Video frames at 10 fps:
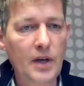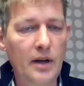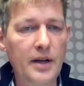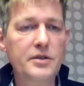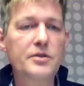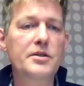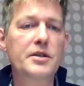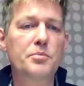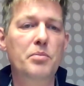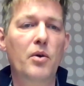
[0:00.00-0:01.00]
let's
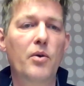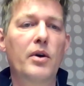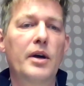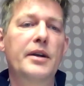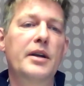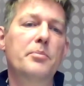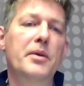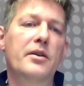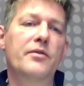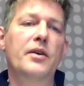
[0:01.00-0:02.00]
just explore a little
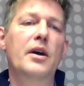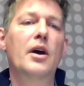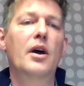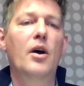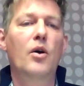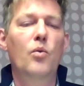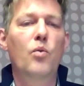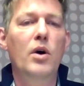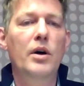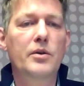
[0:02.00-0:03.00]
bit of
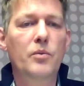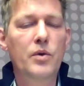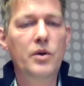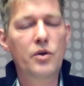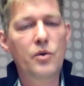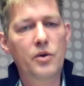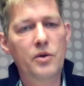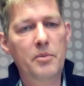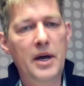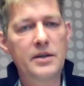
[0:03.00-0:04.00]
what you
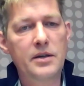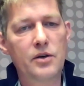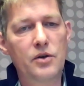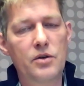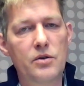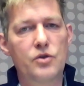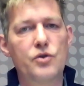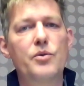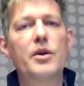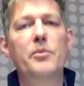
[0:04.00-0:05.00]
could imagine
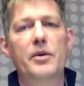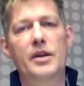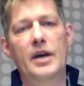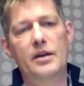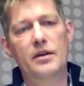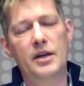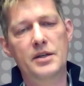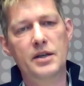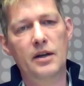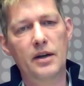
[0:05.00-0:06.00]
doing with that
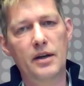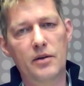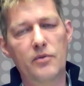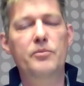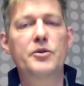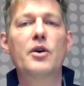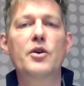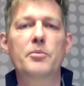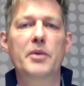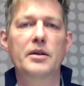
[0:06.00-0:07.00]
Excel
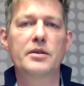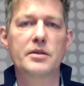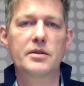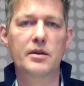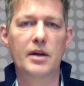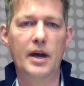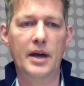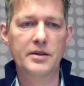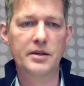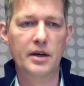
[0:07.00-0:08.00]
documents
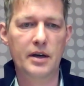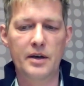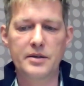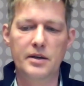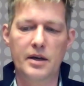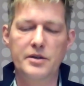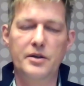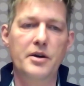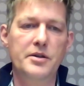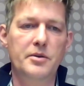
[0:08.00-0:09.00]
as
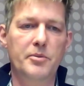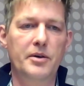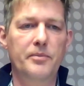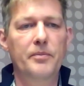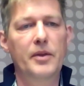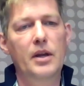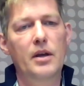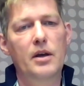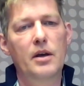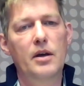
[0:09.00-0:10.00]
a customer.
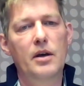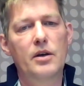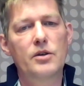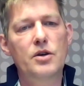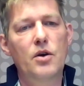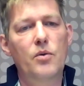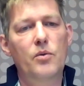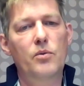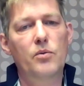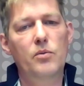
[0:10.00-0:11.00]
So